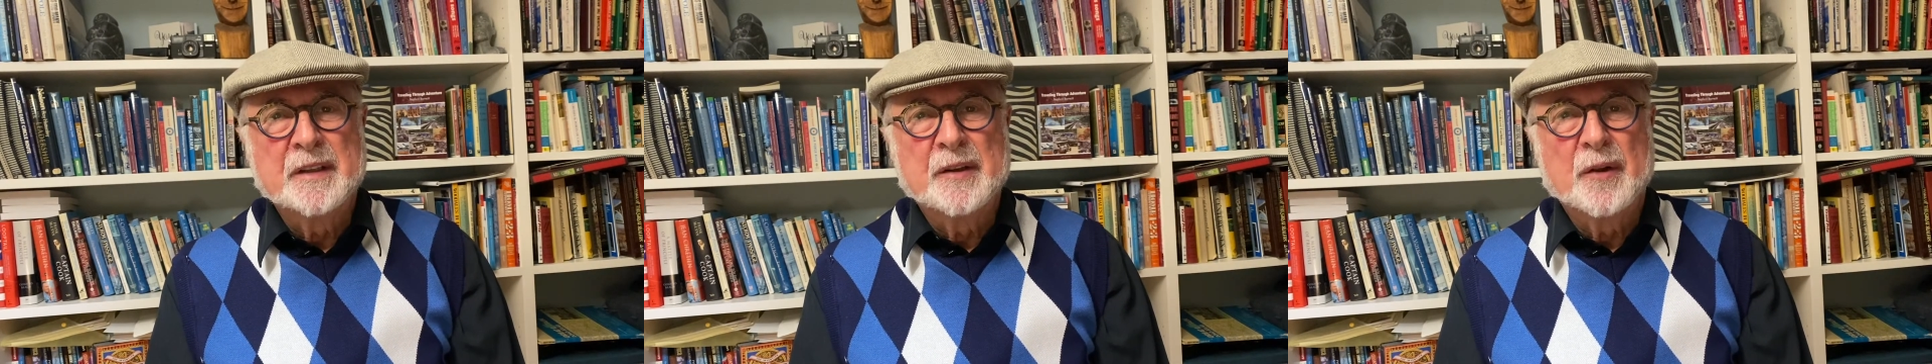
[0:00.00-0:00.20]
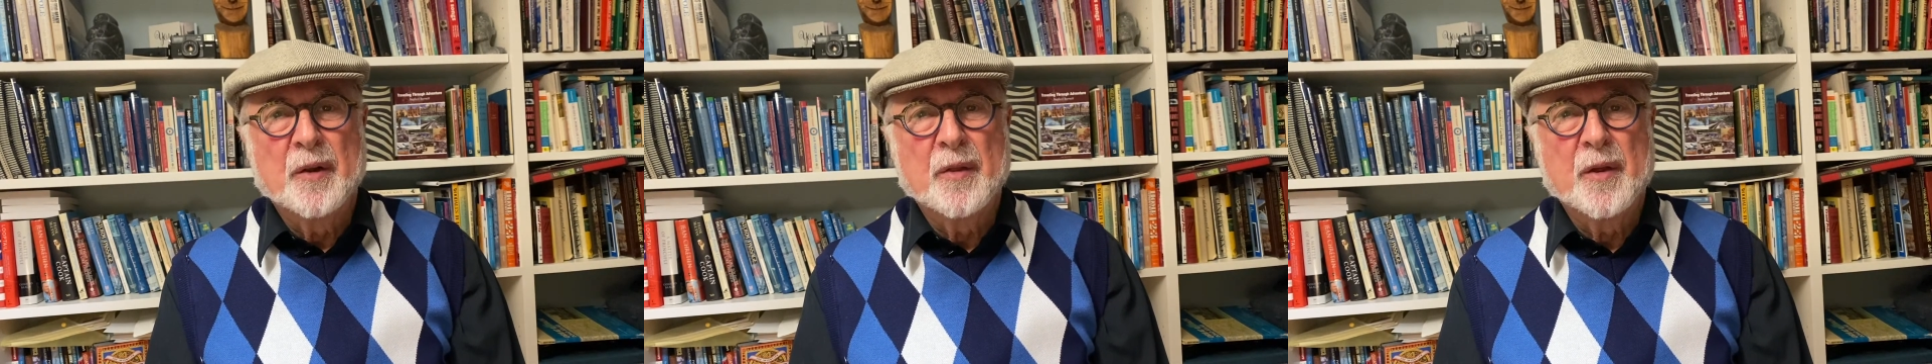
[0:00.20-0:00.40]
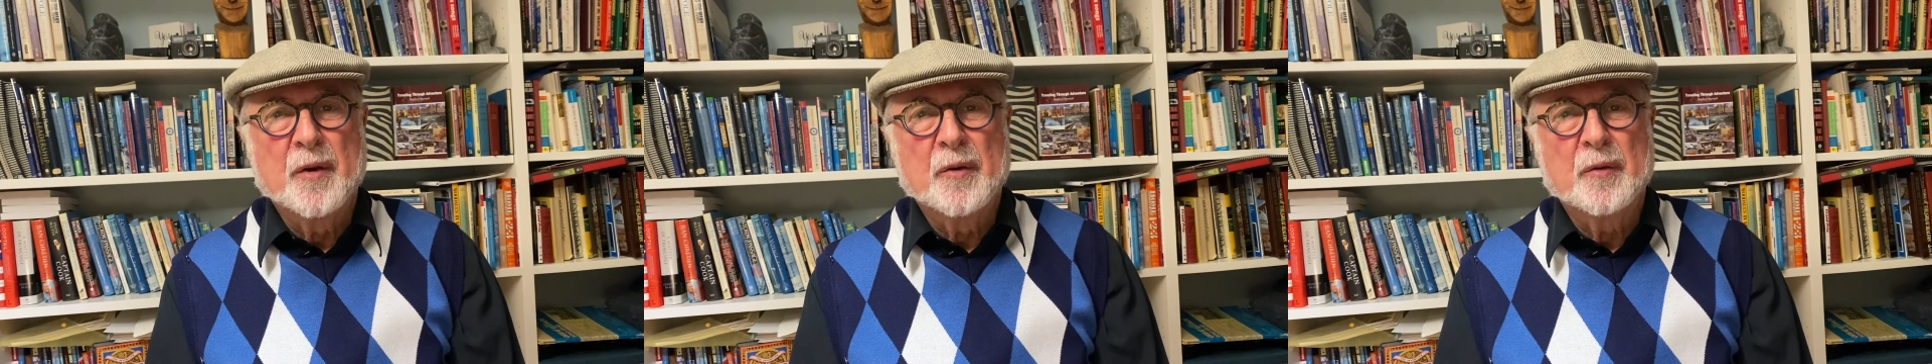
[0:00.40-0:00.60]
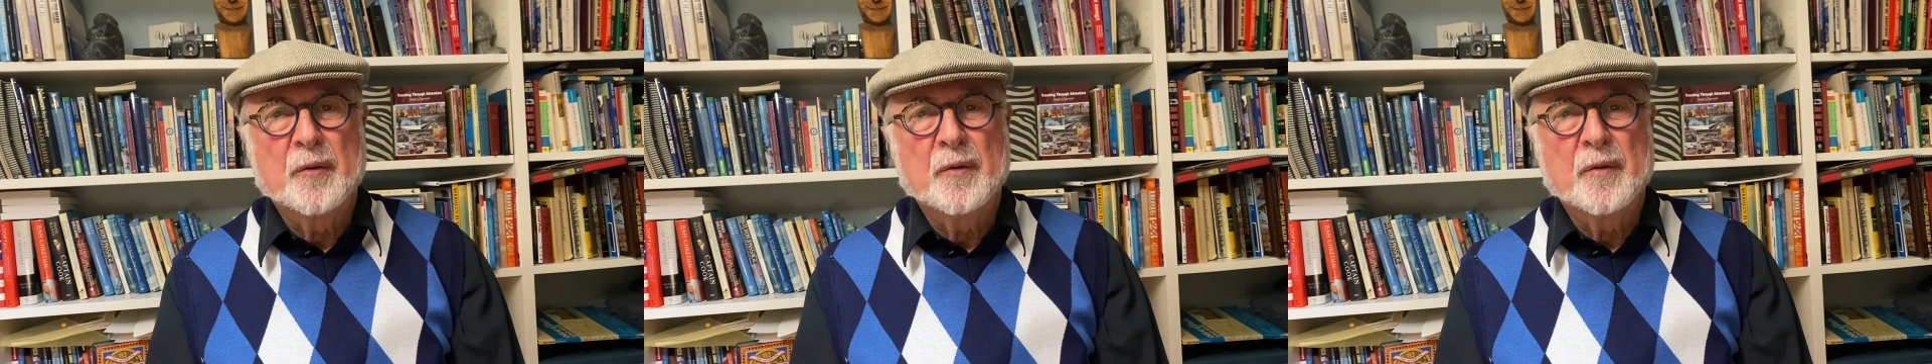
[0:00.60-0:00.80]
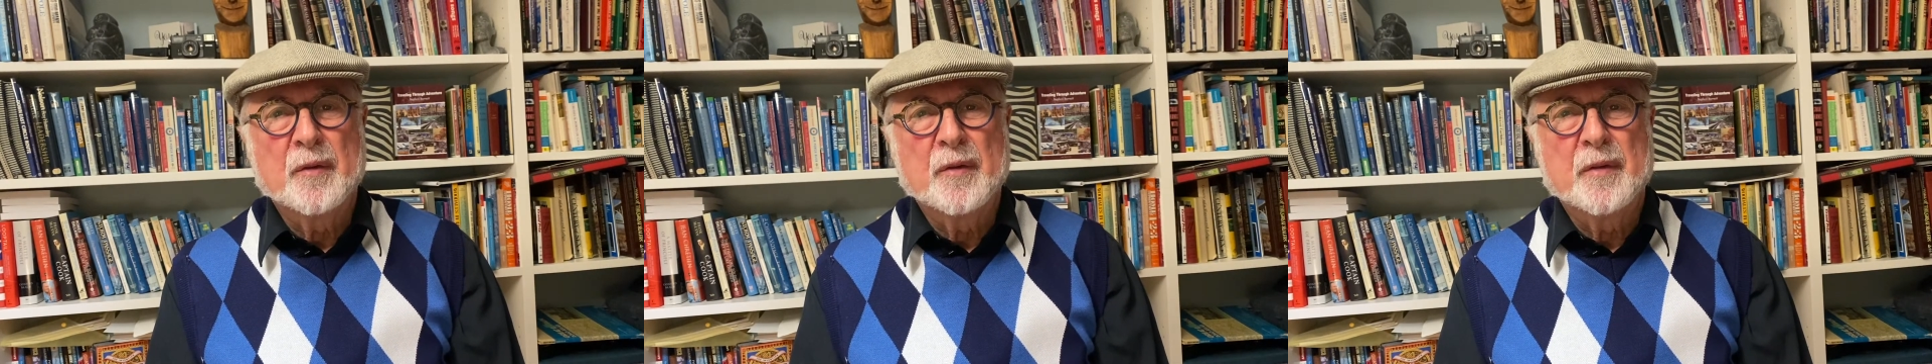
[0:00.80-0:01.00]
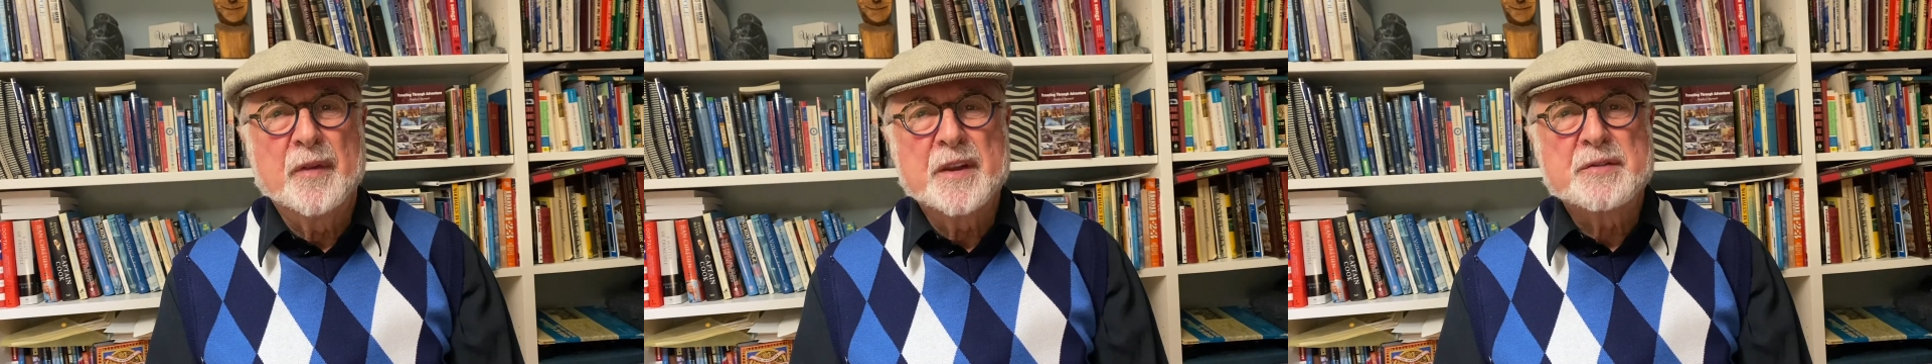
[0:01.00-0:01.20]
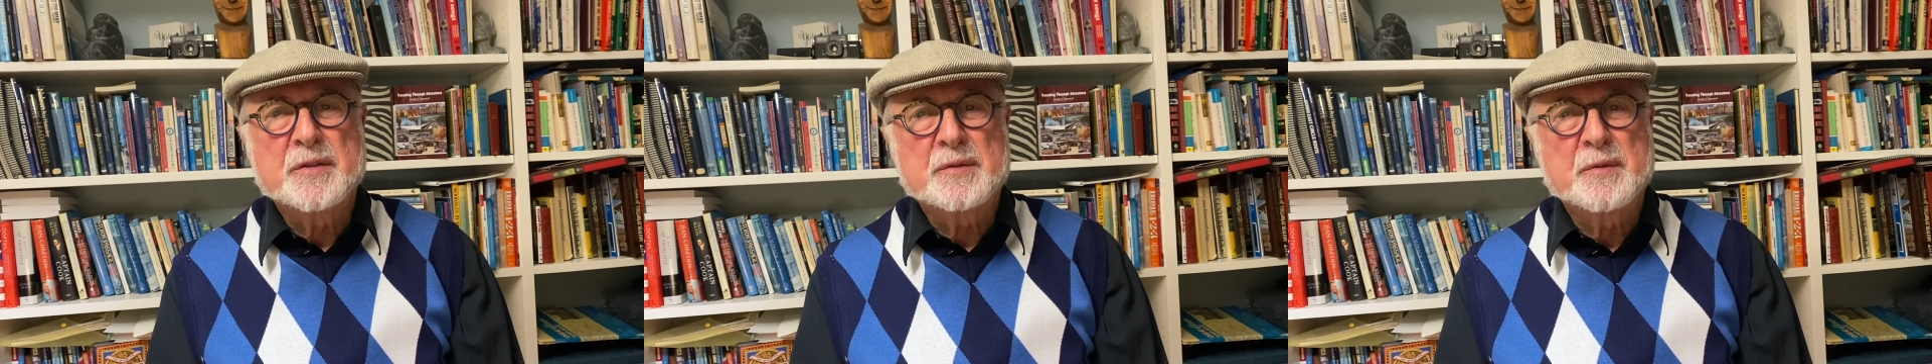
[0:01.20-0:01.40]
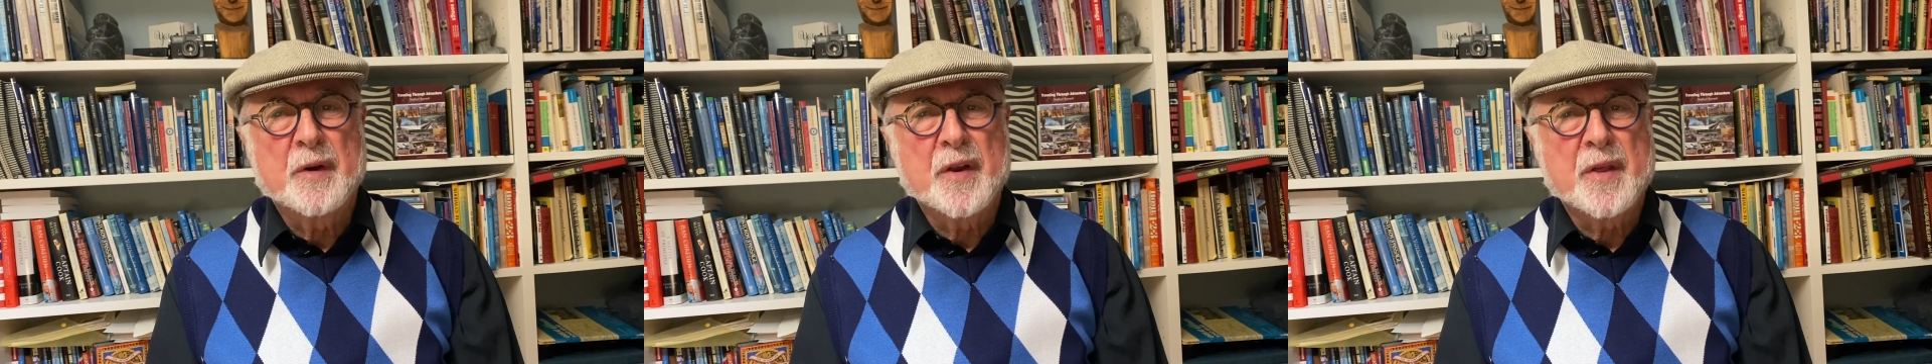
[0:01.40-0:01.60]
although this
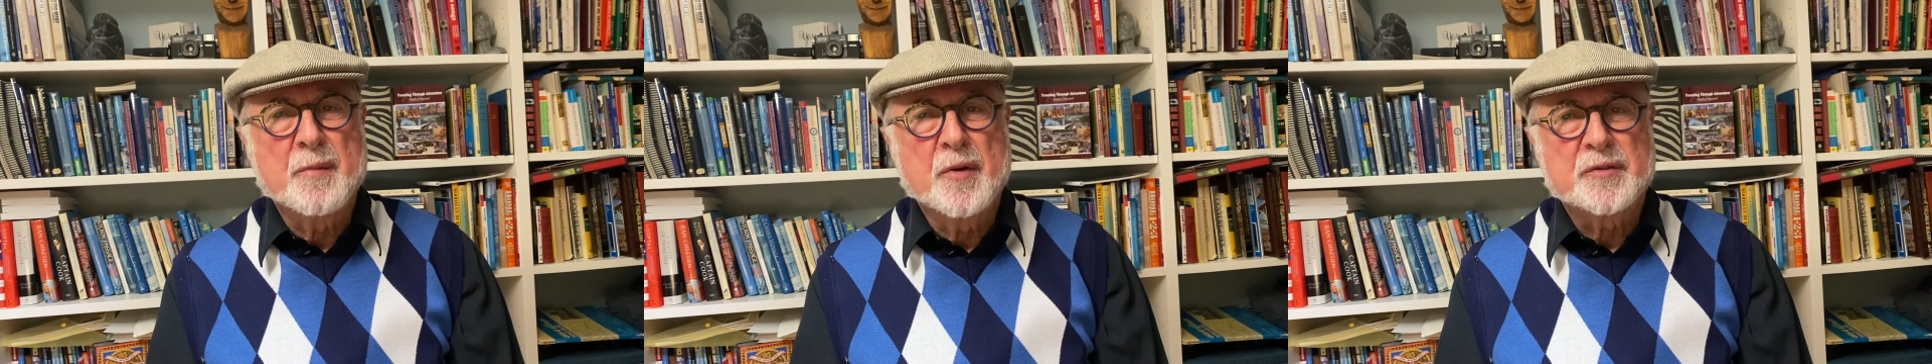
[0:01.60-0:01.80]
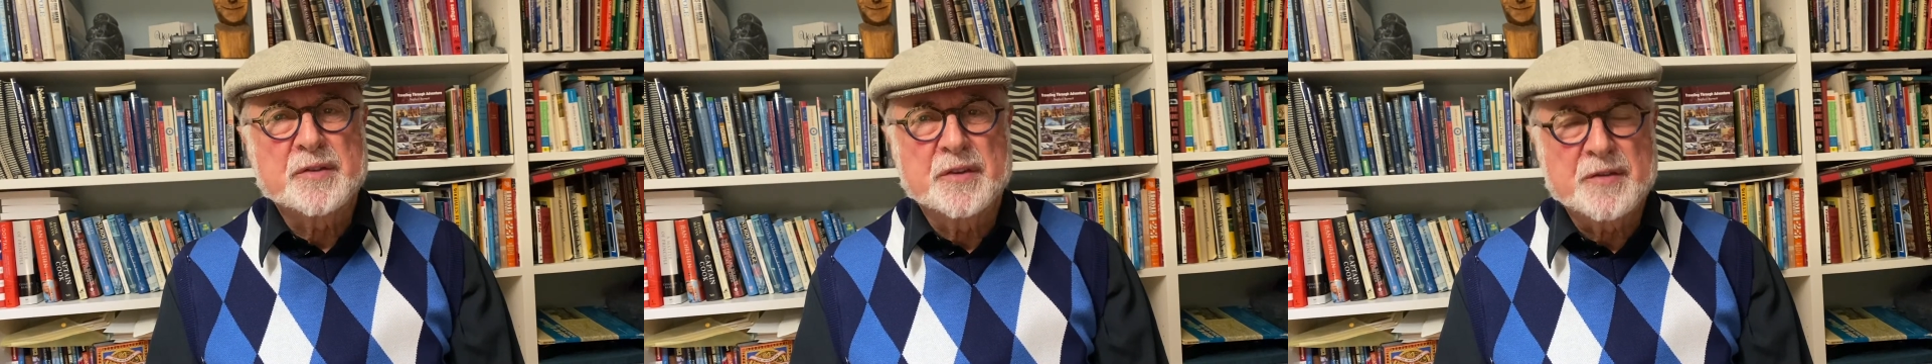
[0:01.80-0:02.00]
was one of the most